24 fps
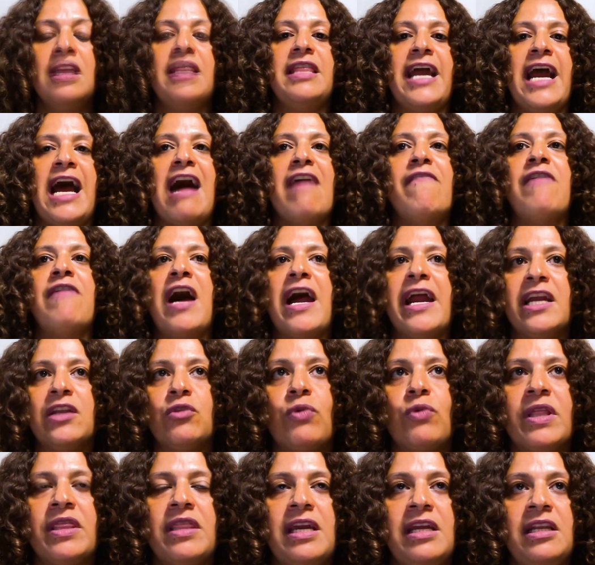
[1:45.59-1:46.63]
They have hiked
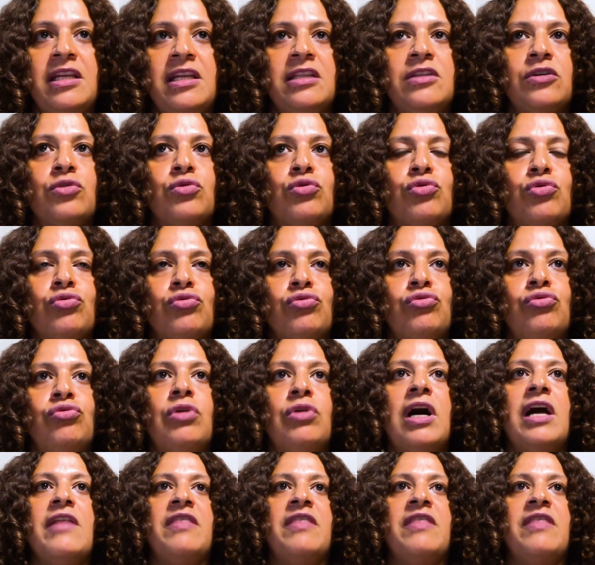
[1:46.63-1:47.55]
when they needed to,